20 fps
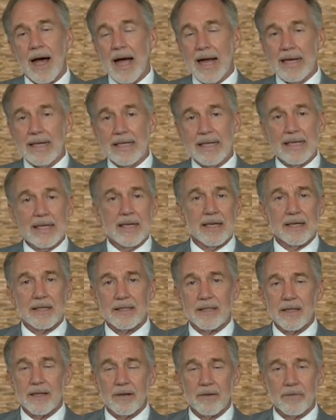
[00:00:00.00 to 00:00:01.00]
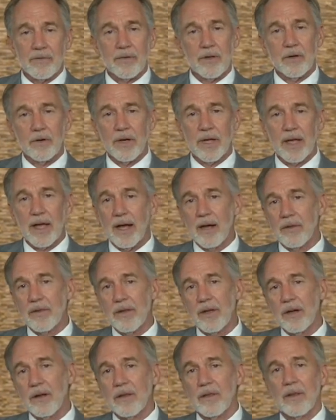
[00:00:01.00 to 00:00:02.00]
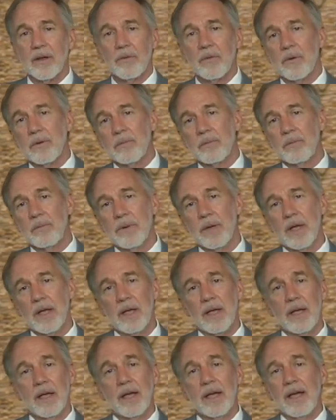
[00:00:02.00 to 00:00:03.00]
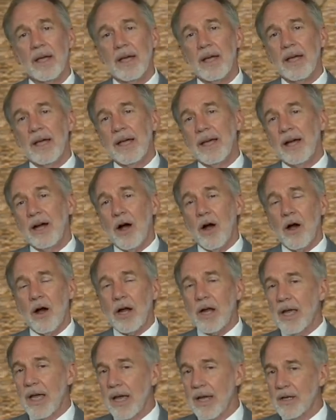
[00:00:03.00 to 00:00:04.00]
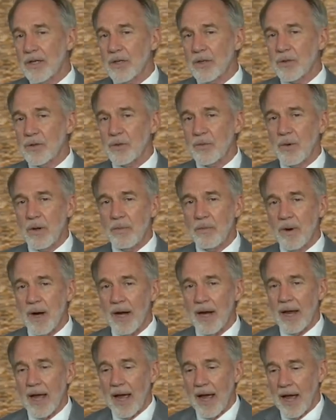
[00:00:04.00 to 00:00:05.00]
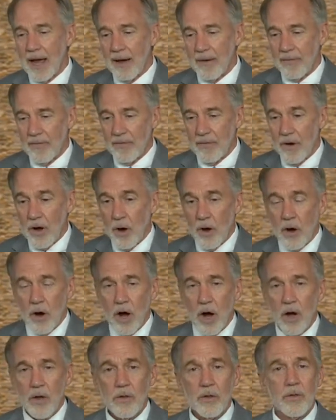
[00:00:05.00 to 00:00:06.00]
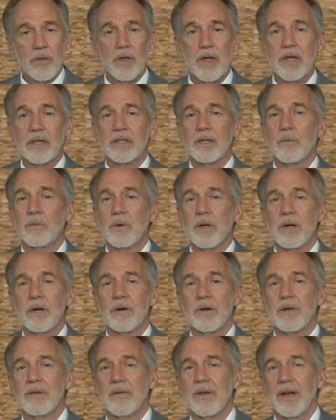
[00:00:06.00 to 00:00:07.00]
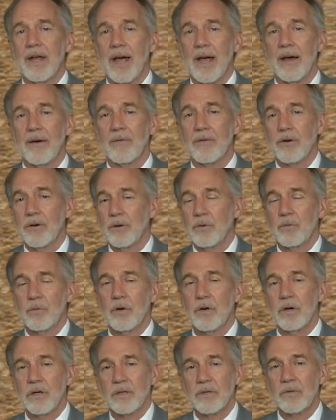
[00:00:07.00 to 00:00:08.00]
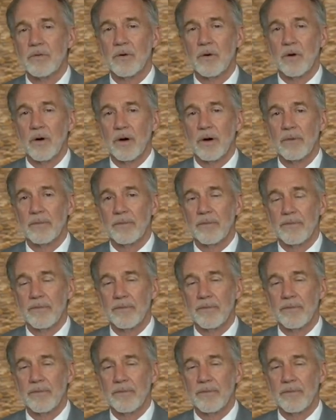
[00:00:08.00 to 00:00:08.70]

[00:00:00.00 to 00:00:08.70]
ideas that are floating out there, there would be archangels, we might have other things that we don't even have good words for.